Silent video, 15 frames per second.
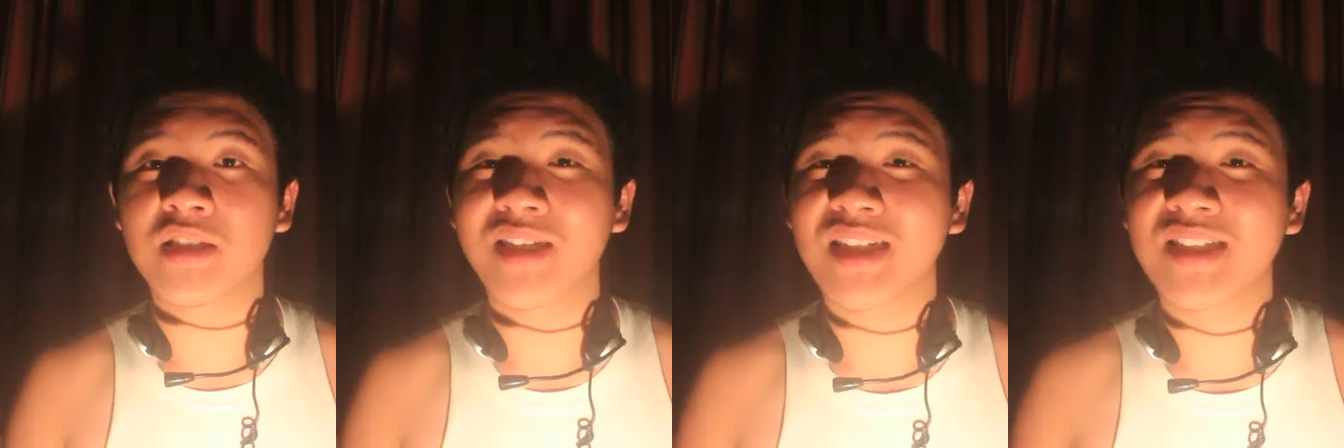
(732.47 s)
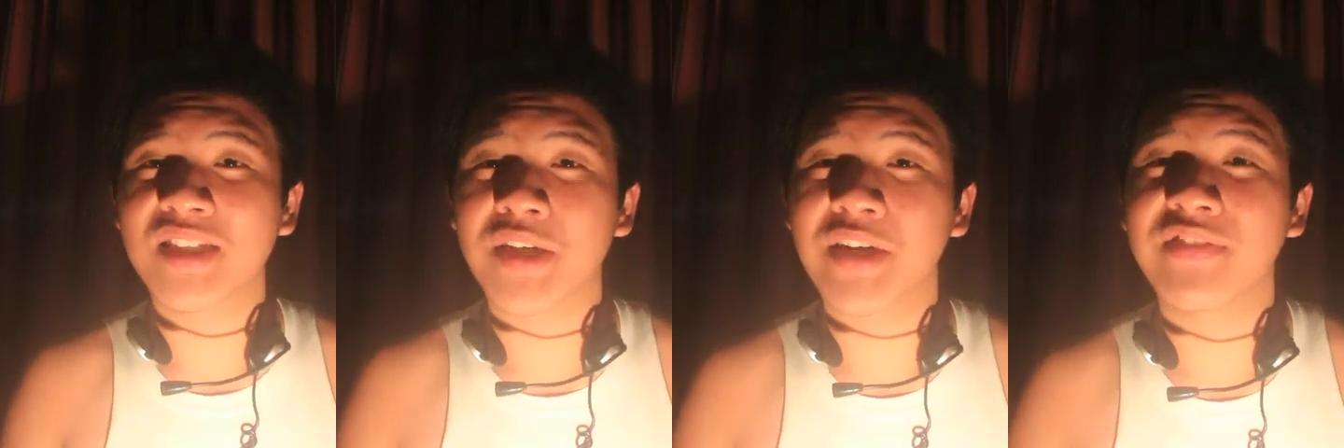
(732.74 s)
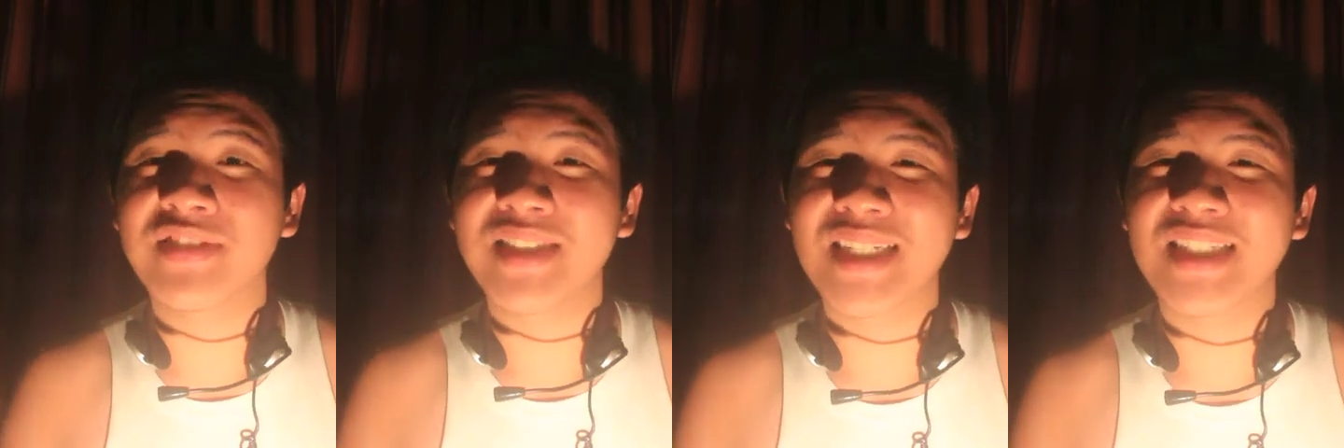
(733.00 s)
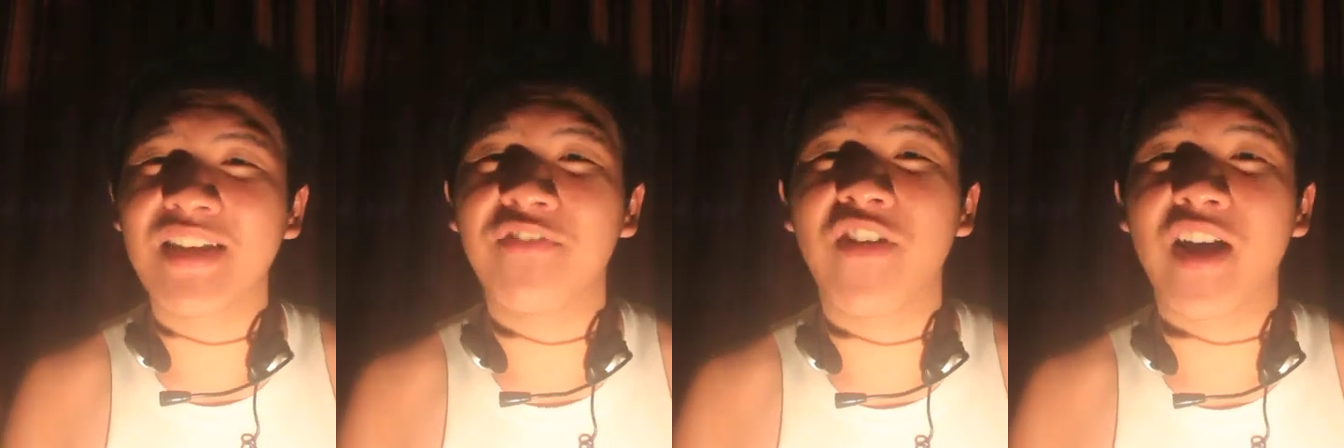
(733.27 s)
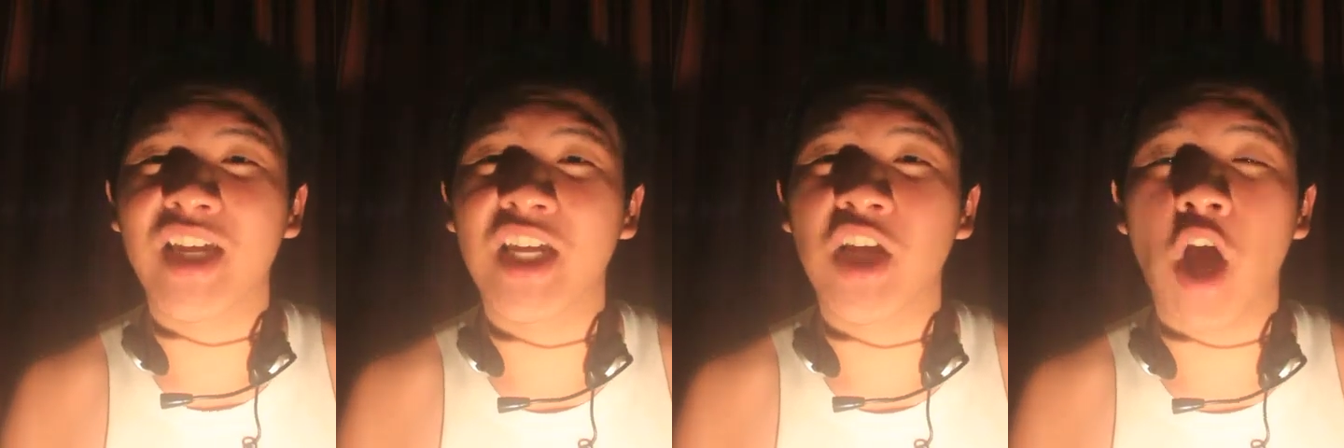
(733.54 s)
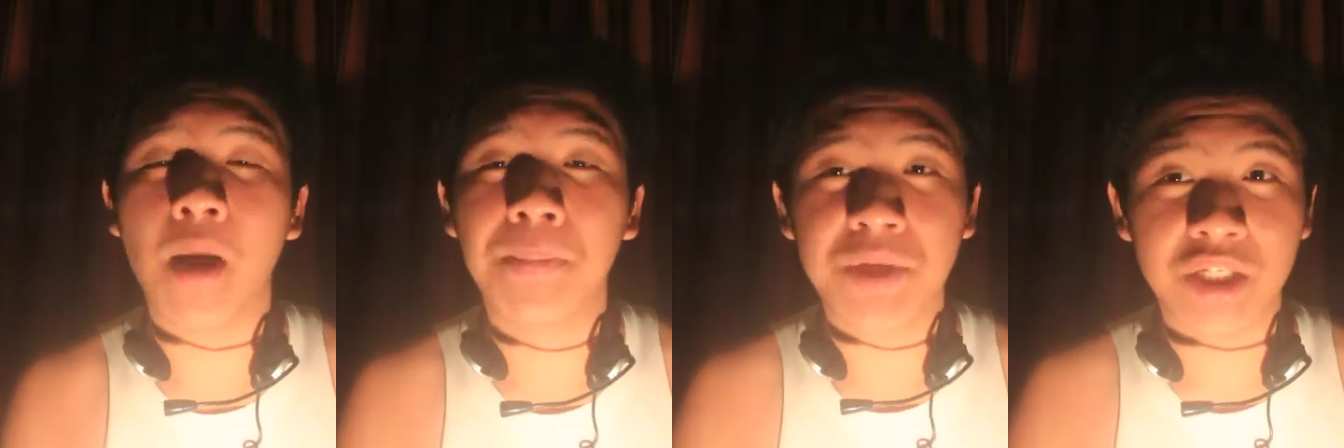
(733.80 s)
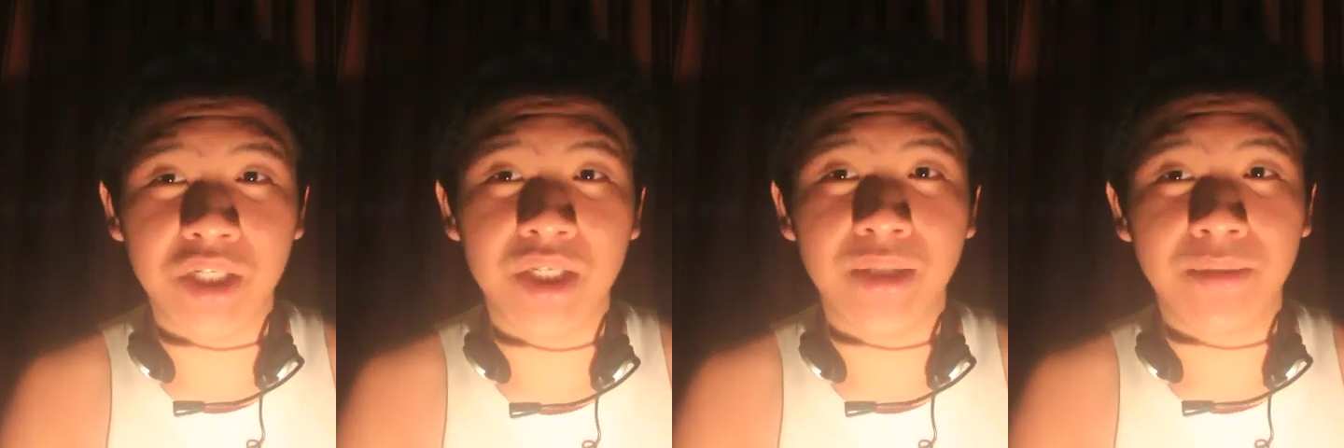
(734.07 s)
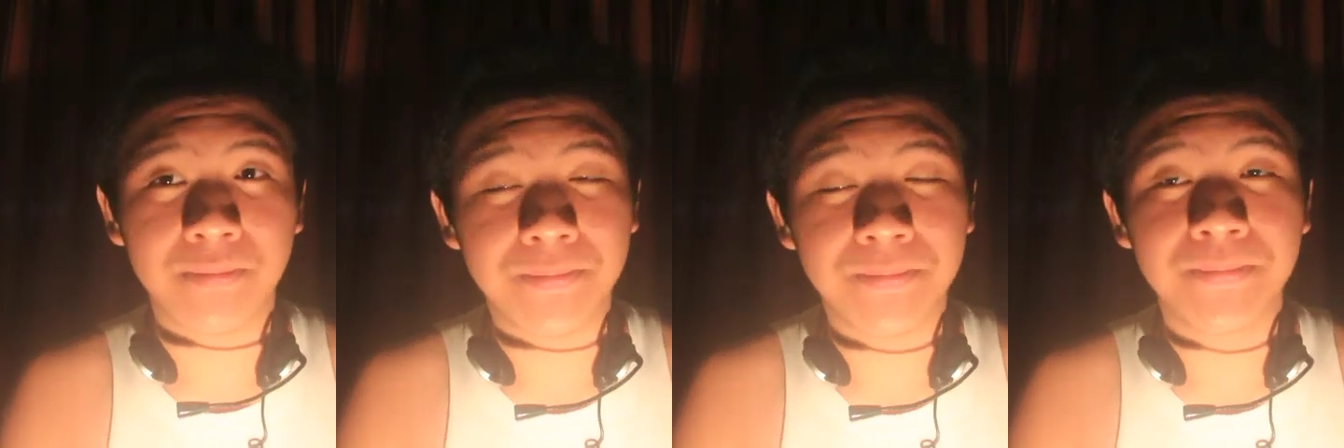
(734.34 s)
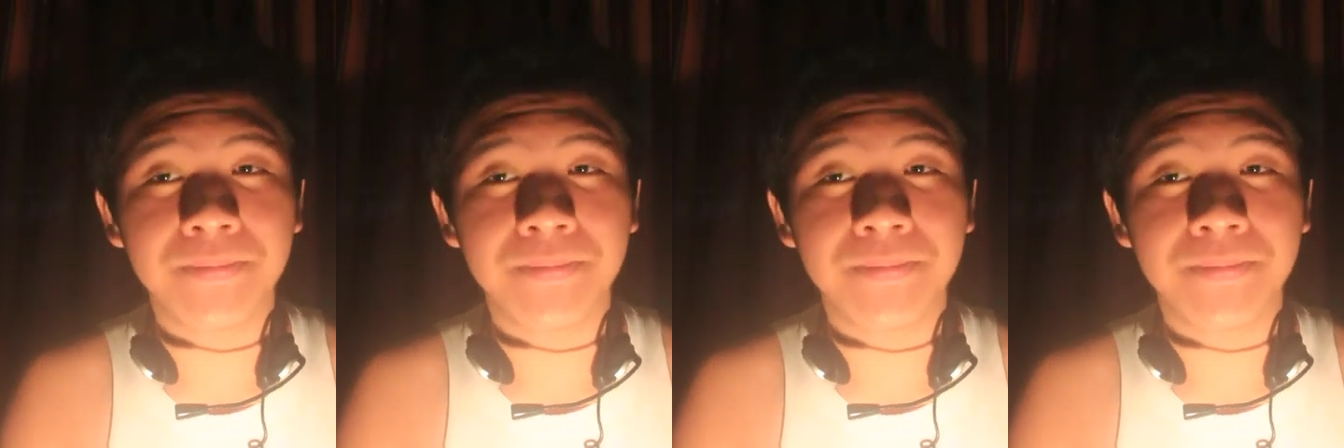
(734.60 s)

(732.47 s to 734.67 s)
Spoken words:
just serves as a fucking option.